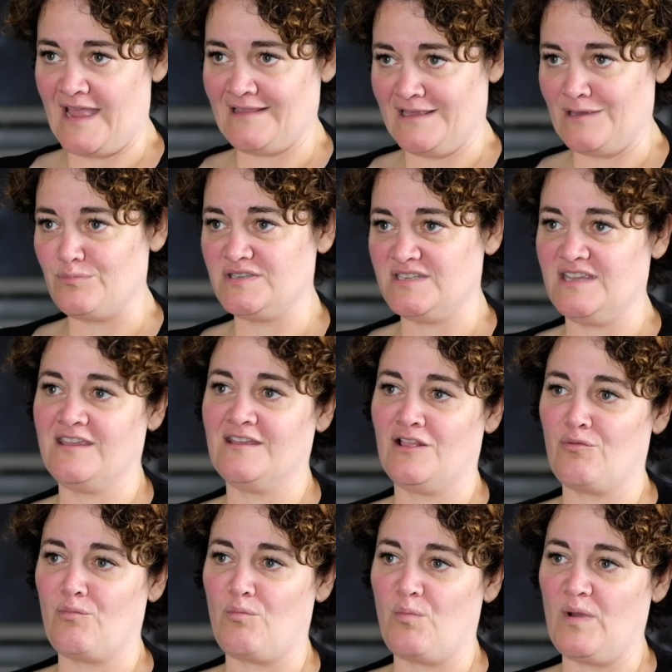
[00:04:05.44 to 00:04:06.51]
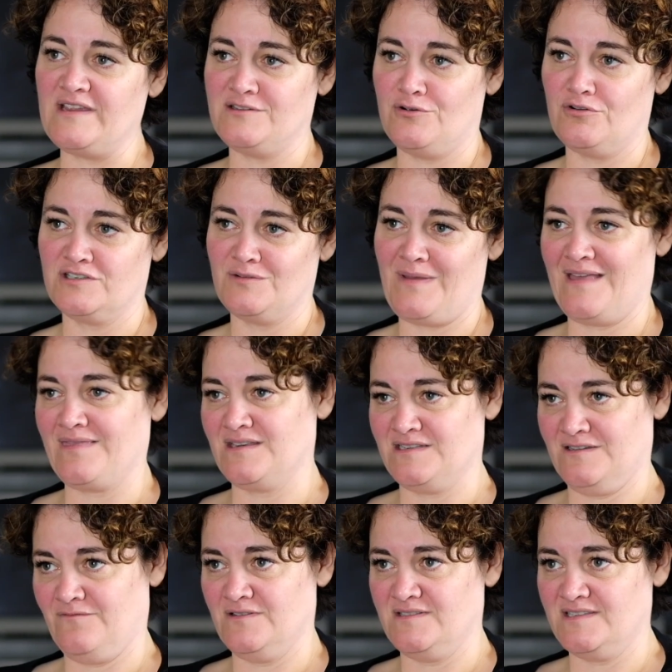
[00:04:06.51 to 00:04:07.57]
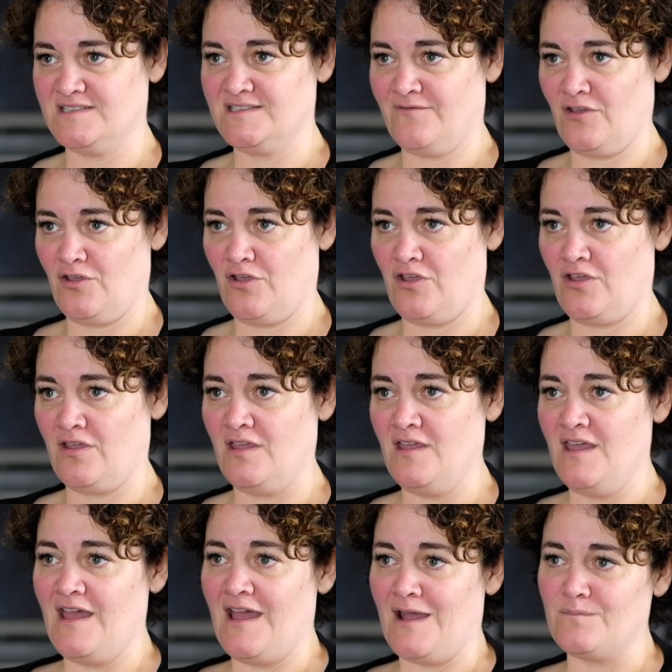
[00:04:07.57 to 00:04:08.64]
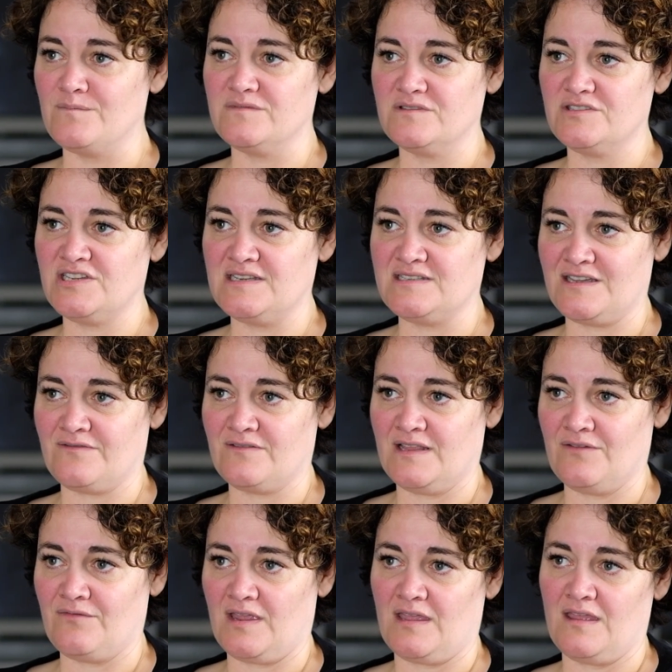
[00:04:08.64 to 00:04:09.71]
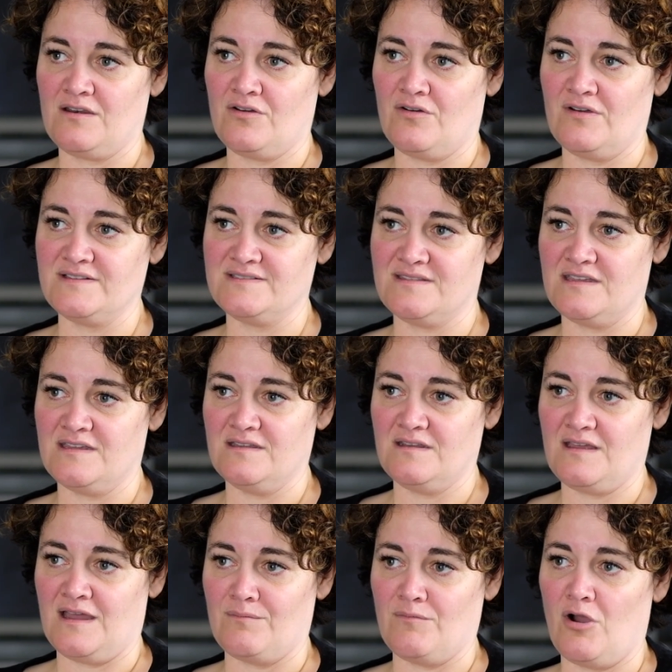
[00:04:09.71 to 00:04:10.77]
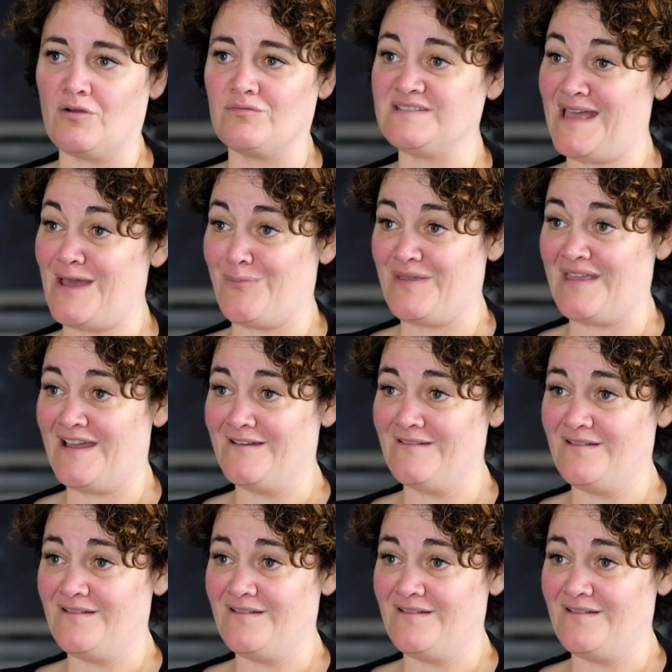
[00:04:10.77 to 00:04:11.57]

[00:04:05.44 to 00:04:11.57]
Hayley in particular, when we talked about the differences for her, she definitely recognised that I was happier.